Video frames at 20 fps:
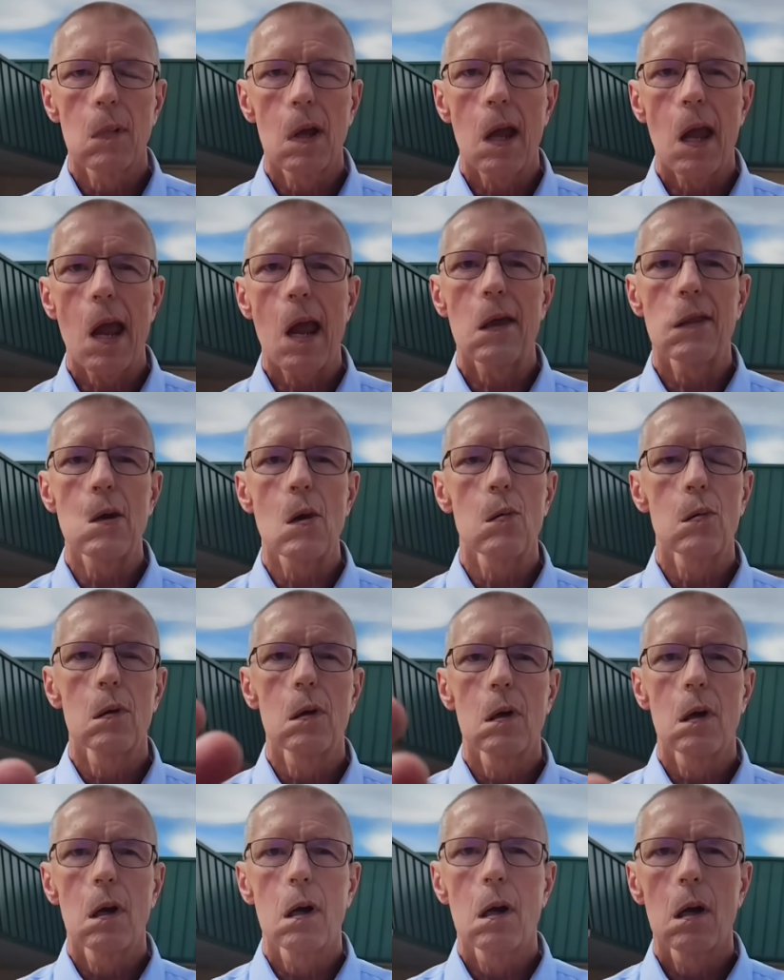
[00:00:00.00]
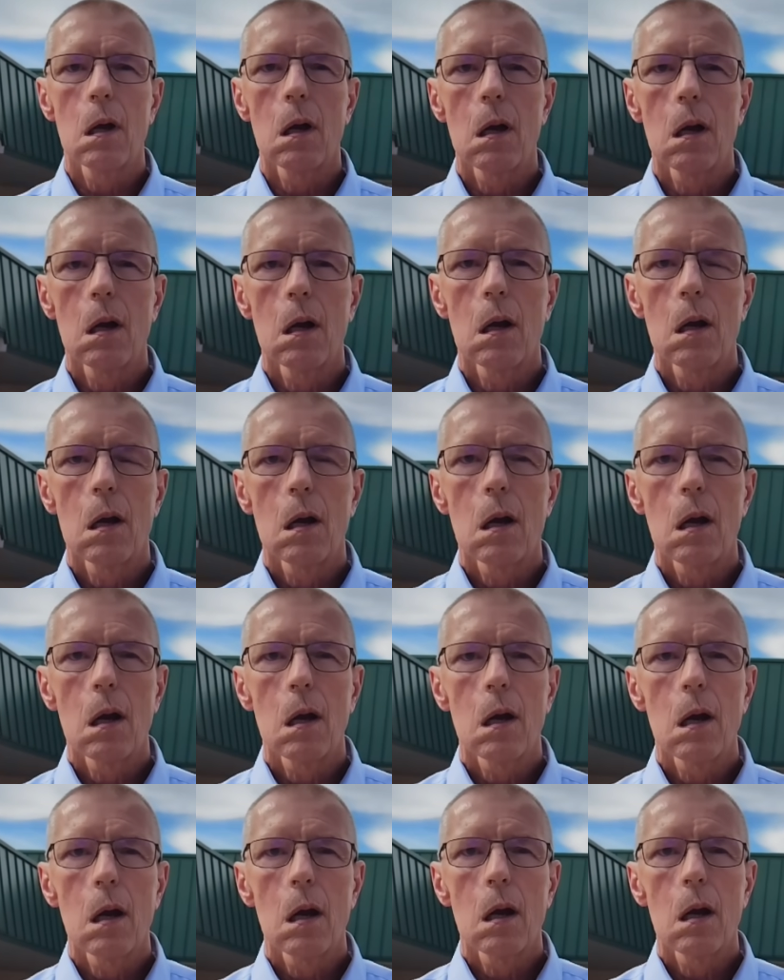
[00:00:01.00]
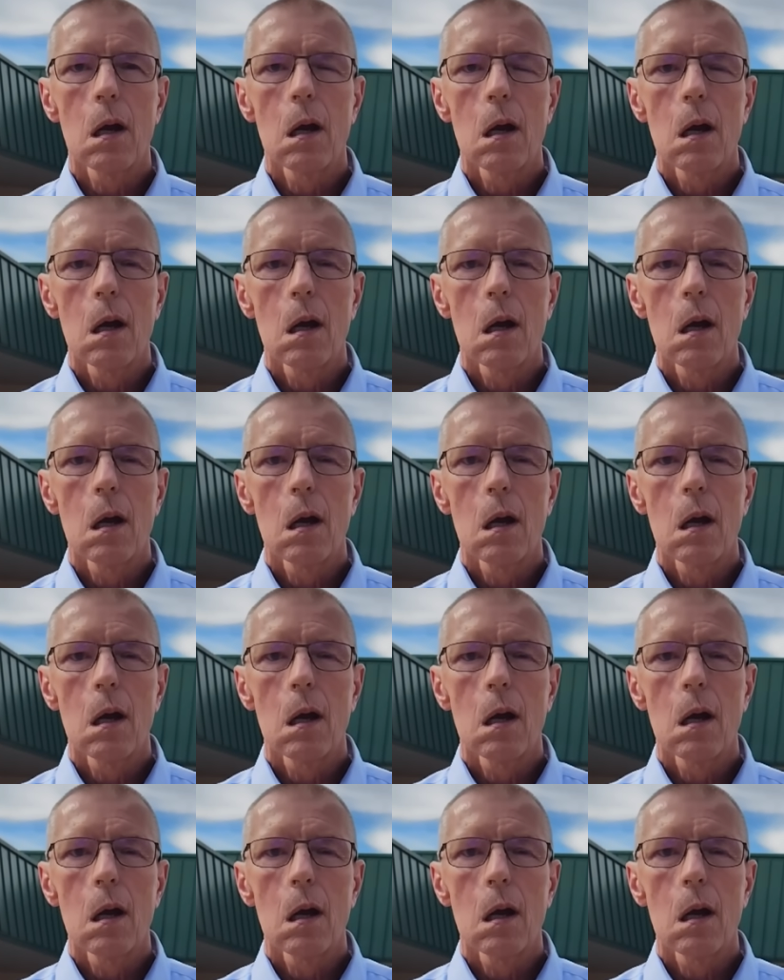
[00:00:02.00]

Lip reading: Would you be able to take me in and use your restroom?